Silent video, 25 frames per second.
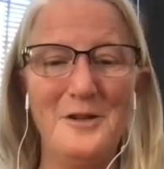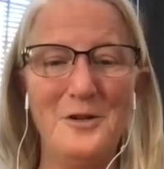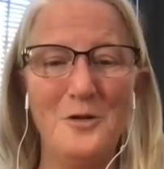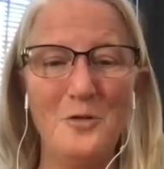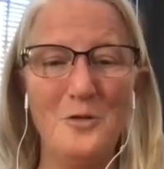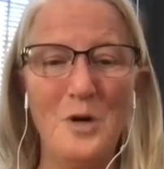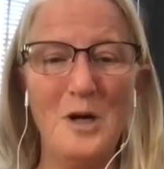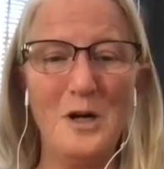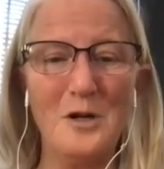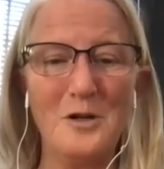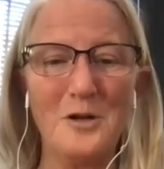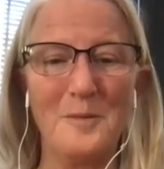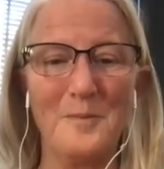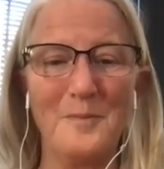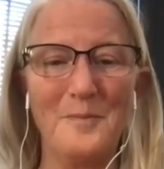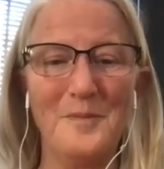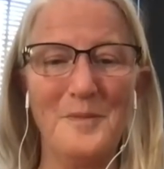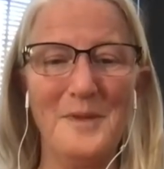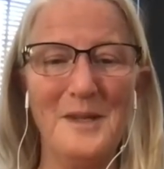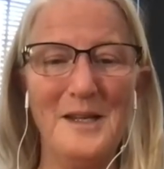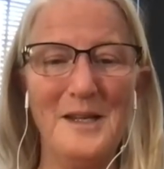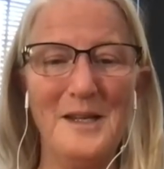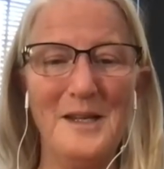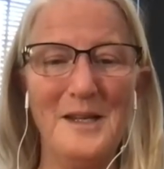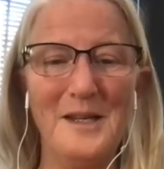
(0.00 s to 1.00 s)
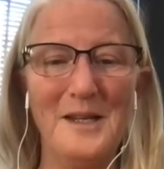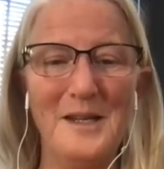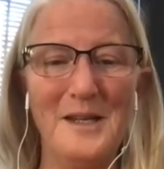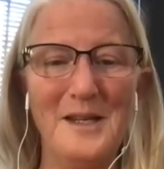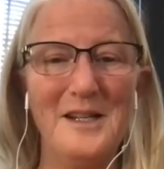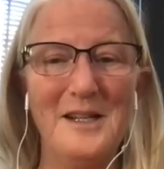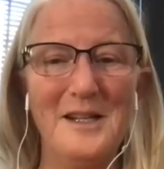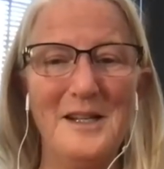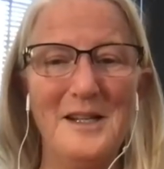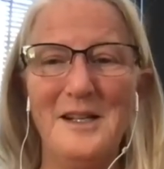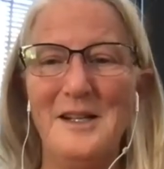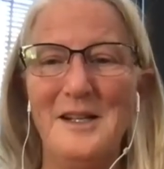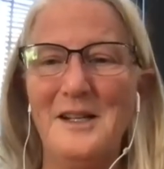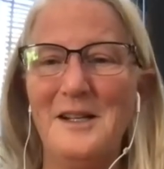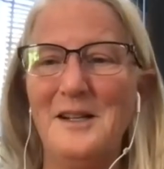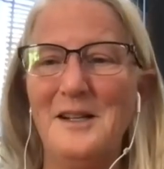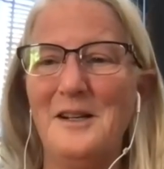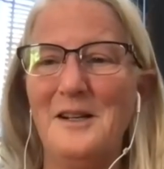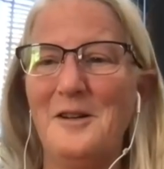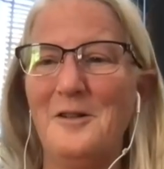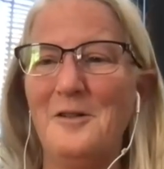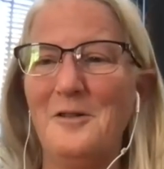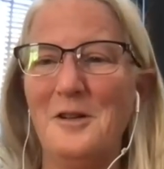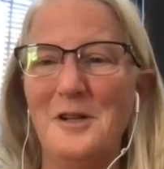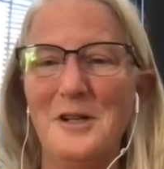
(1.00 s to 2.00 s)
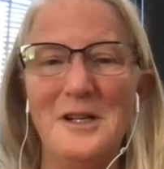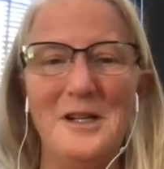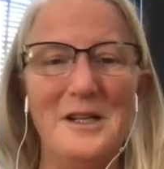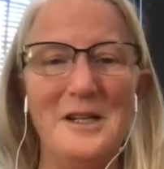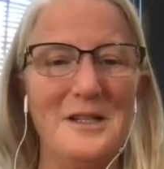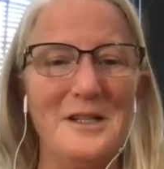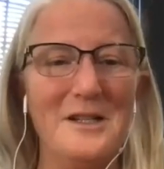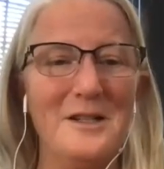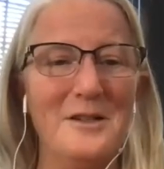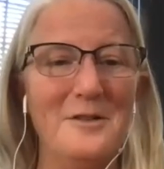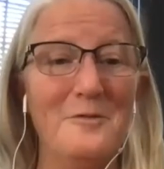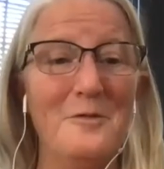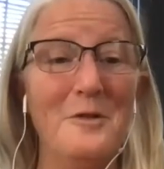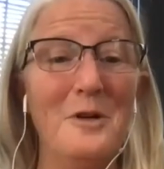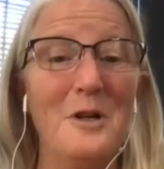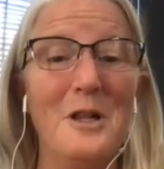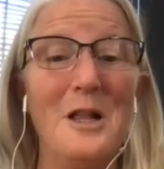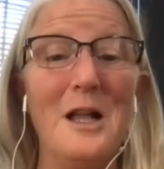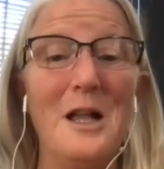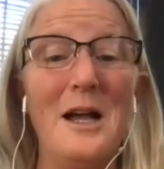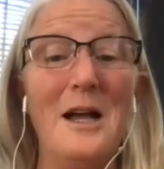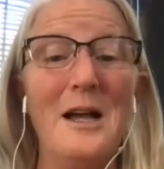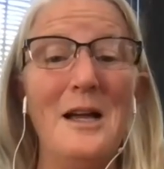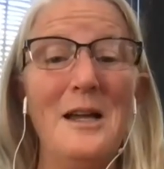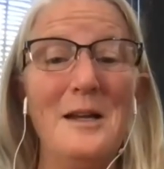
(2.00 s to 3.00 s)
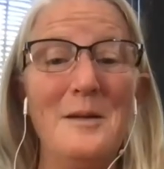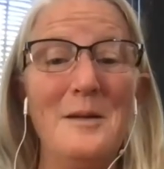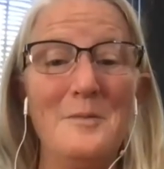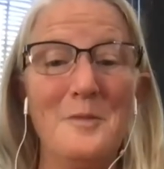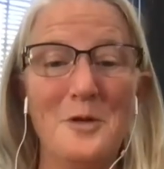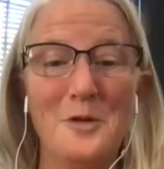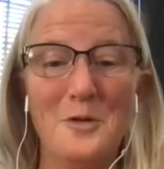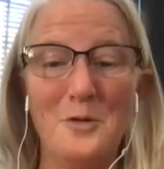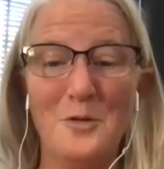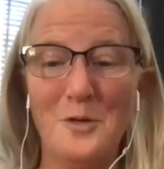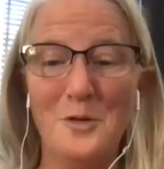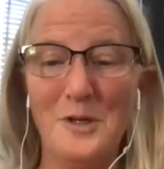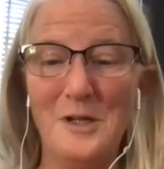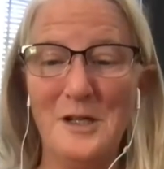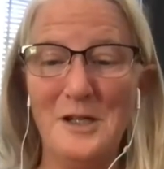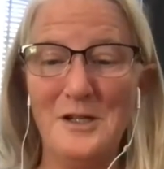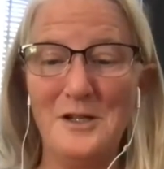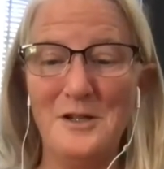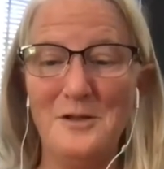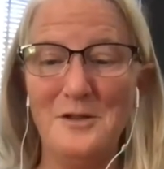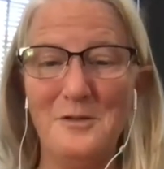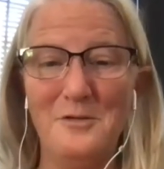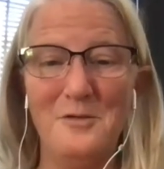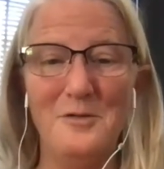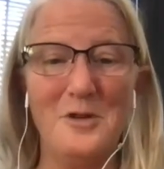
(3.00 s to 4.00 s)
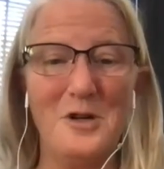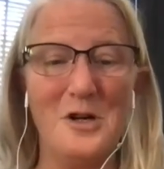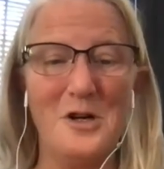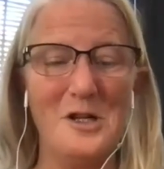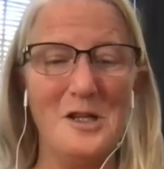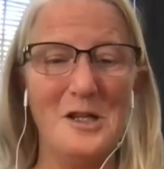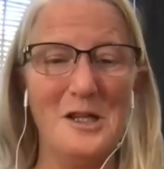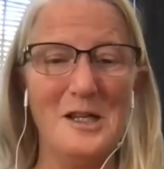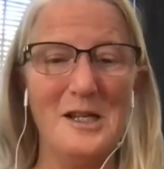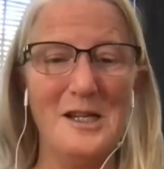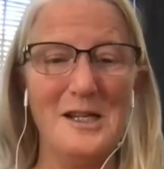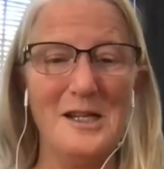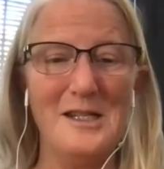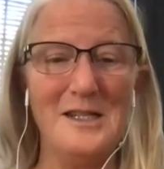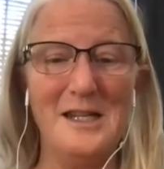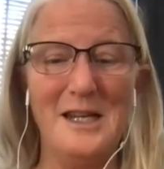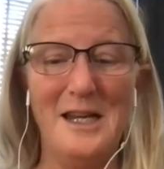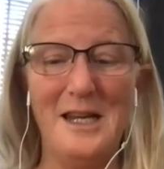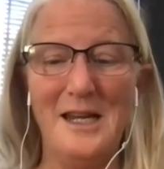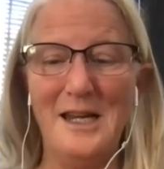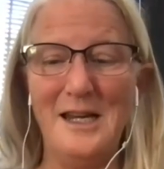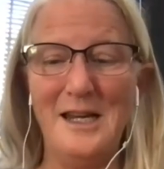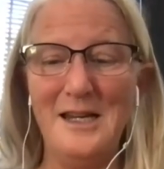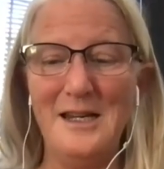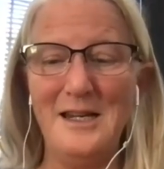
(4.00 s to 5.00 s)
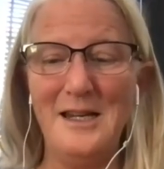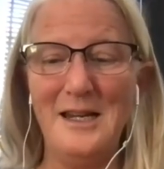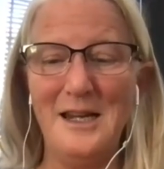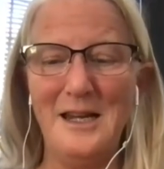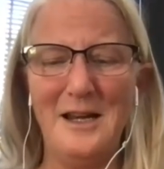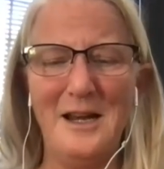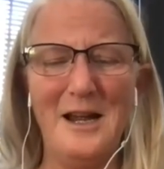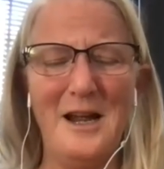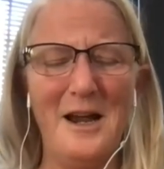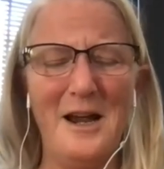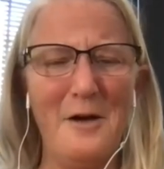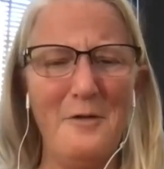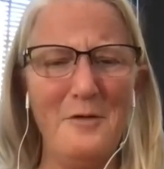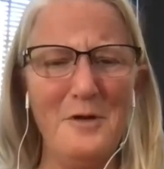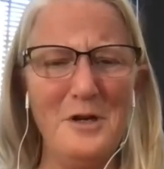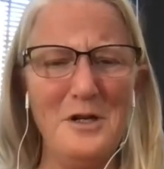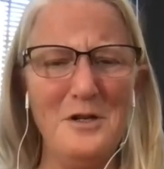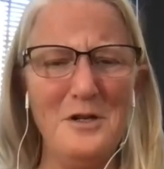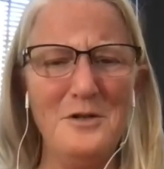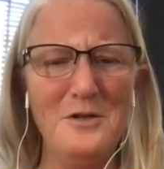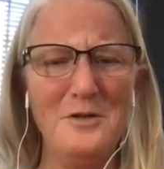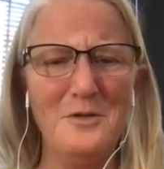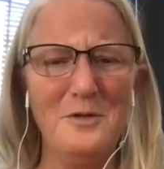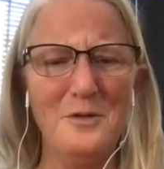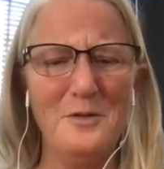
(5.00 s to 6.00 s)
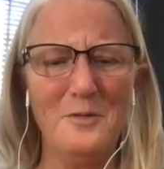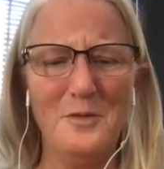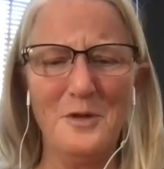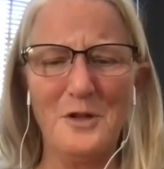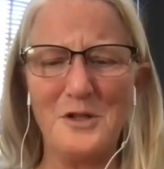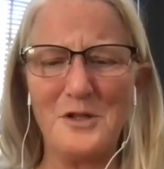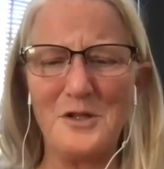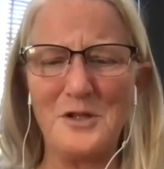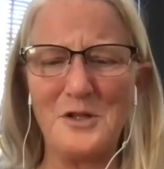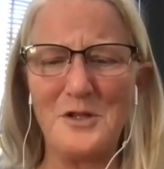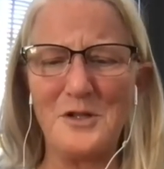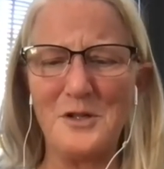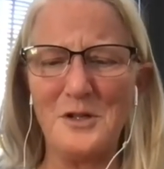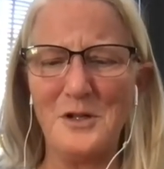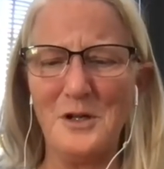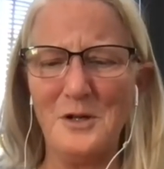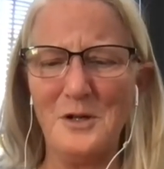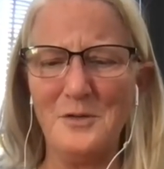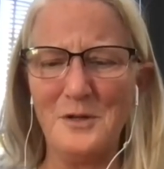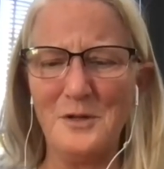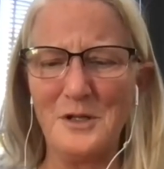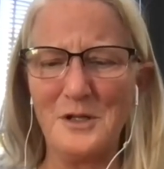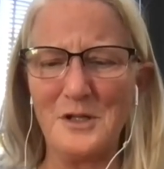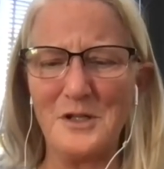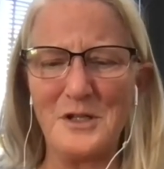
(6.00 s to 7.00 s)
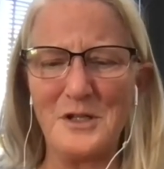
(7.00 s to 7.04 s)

You're welcome. All right. Well, I am going to call it a day. And how are you doing with snow and